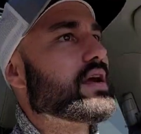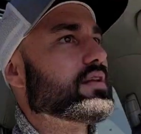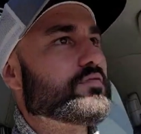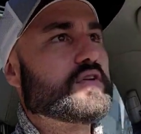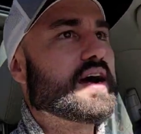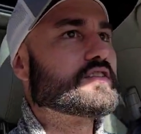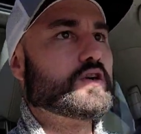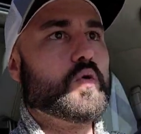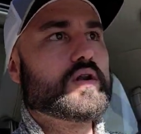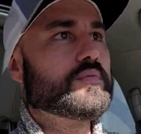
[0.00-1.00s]
And if you guys
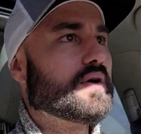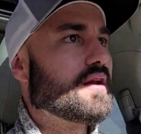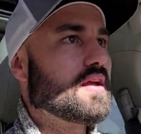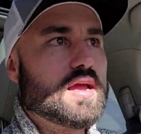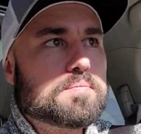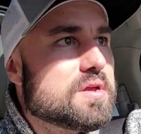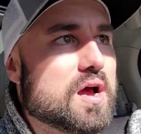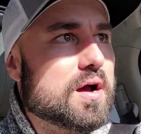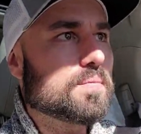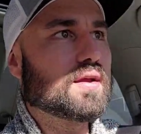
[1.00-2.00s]
know anybody, hit me
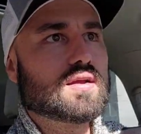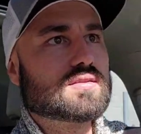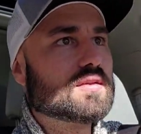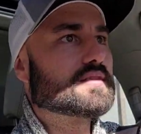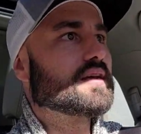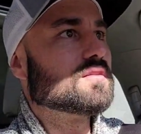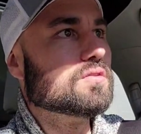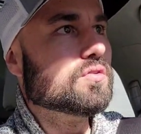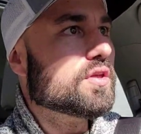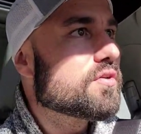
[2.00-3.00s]
up. Like, it, it's like
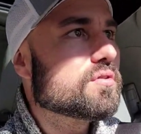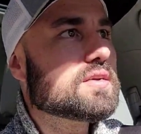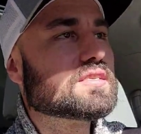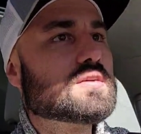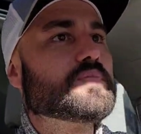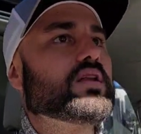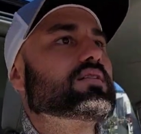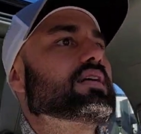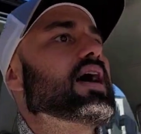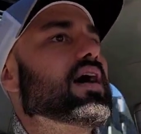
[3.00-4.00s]
literally simple
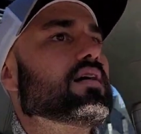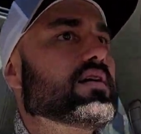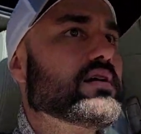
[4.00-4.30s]
as that.